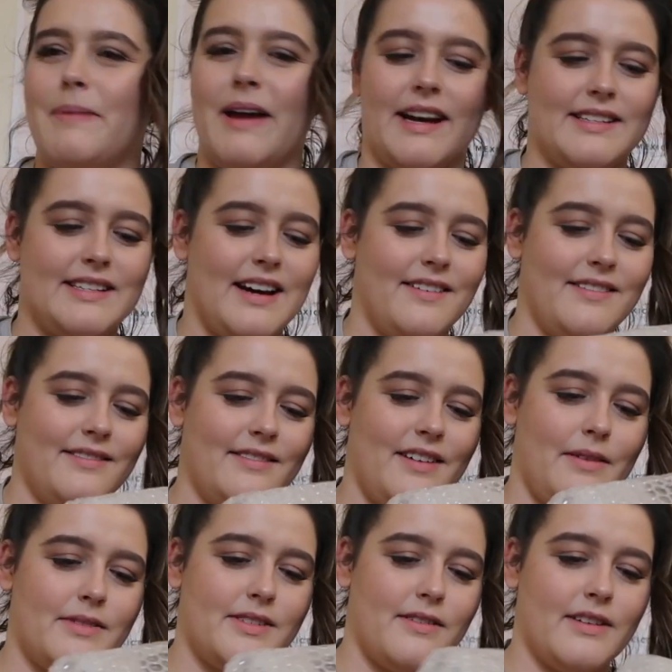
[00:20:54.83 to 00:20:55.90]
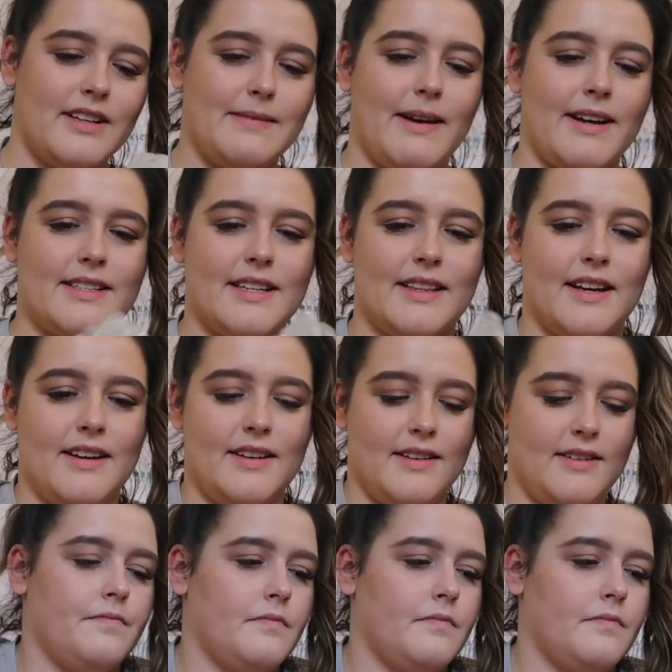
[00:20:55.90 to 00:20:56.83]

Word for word: I picked out. I was not expecting that.